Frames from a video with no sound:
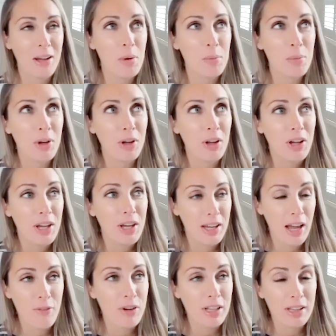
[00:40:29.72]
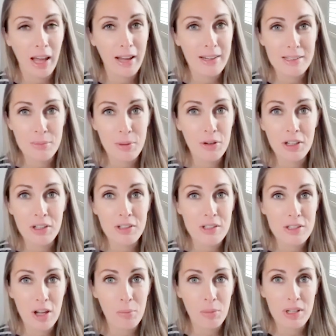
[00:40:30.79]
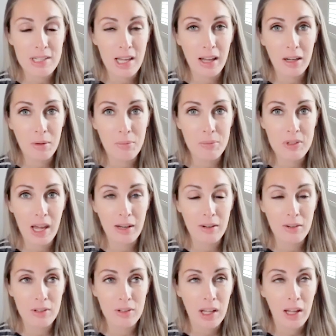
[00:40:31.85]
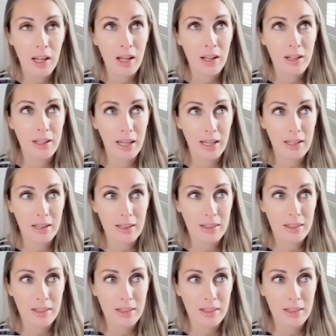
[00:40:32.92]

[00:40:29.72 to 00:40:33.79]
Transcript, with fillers: I yeah. remember having that experience so many times and like